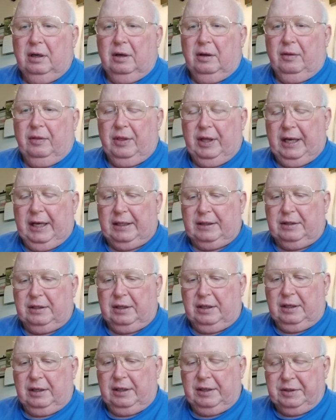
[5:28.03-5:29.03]
that
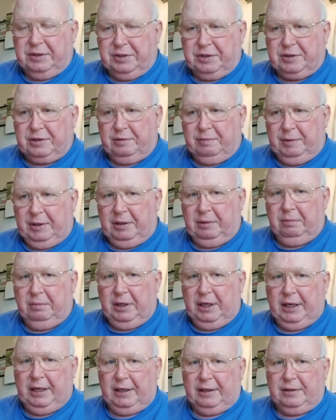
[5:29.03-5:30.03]
the instrument
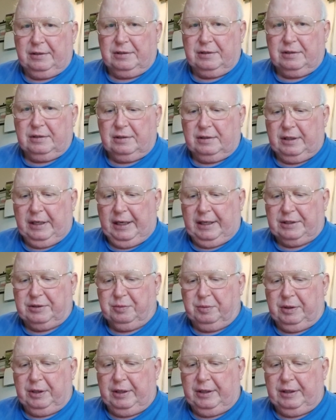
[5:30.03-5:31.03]
makes. That's
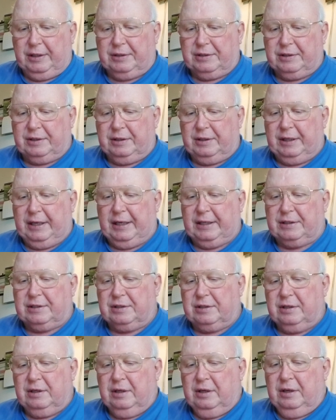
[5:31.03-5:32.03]
what it is, and
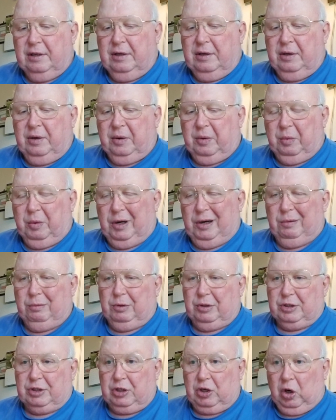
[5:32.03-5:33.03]
that's what
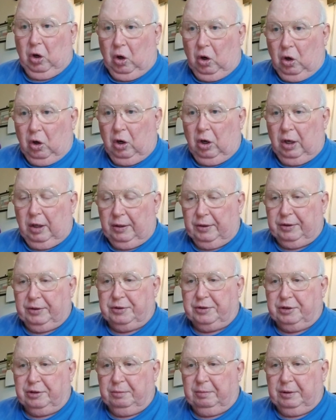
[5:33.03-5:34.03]
was called the
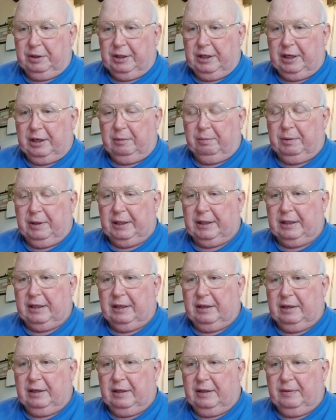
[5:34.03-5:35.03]
Jubilee, but
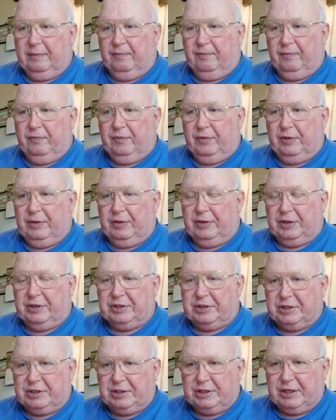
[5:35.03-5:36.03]
the
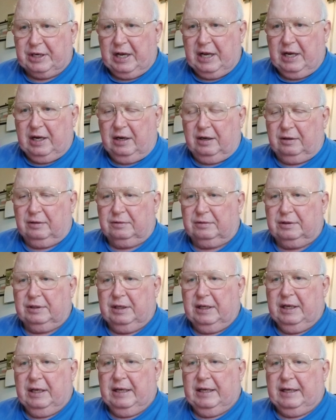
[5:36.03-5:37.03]
sound
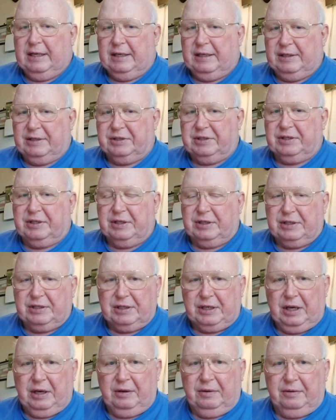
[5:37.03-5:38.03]
is the
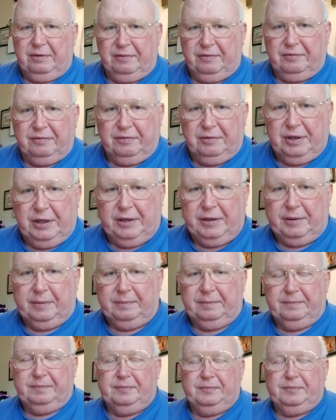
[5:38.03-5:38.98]
sound of freedom.